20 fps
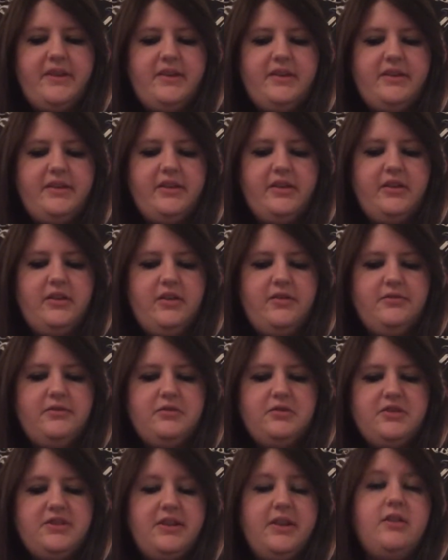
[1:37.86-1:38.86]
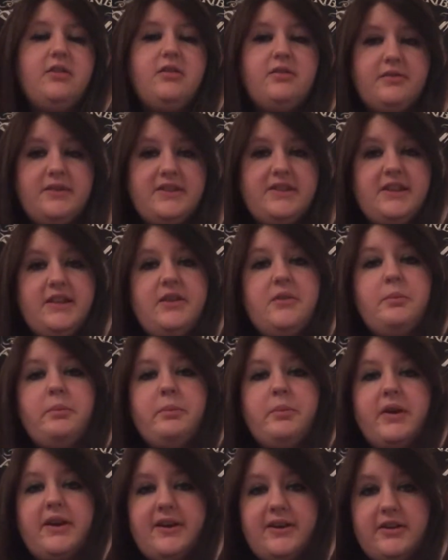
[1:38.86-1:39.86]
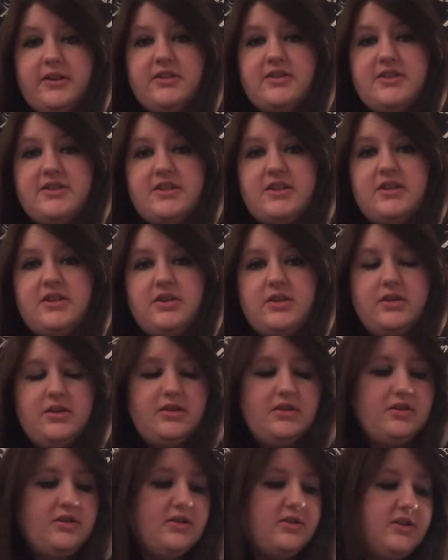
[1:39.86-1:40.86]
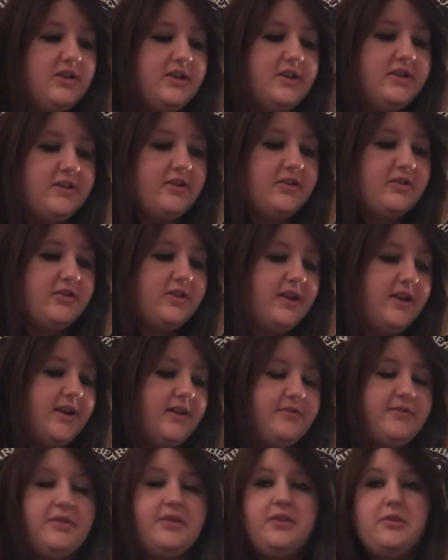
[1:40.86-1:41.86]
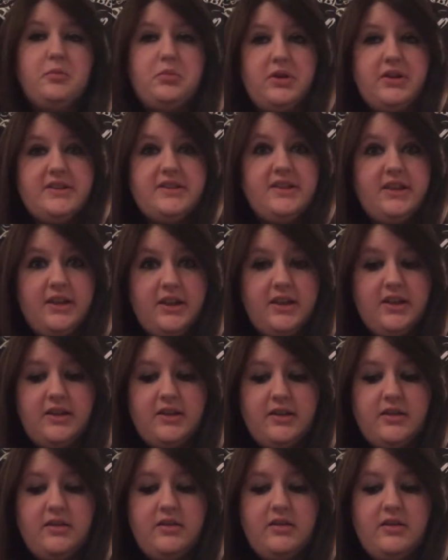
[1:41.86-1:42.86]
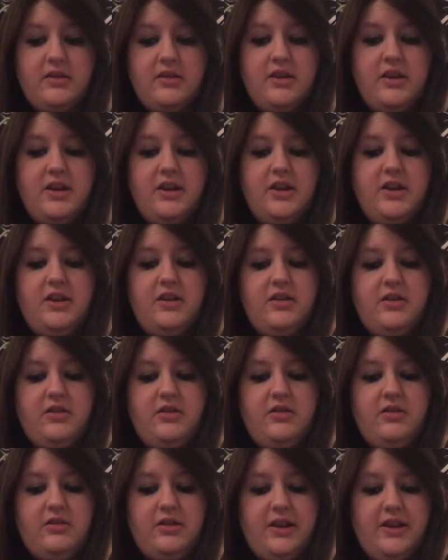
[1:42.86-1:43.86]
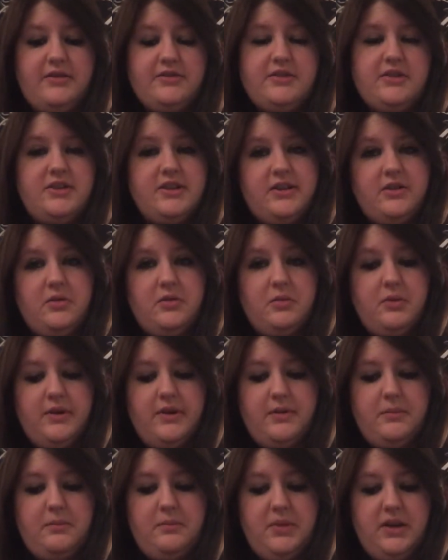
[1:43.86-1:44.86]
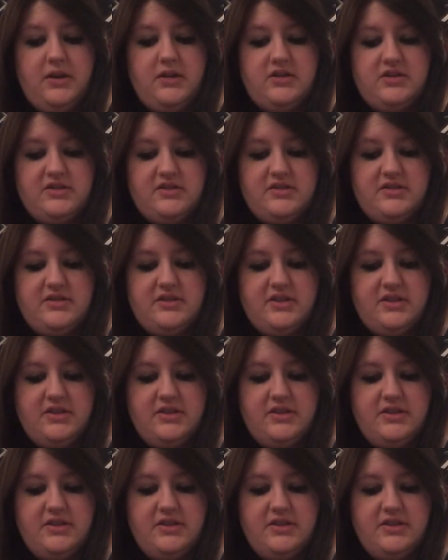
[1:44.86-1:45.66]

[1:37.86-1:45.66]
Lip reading: So unfortunately, obviously, because I don't have the present here, you'll have to deal with pictures.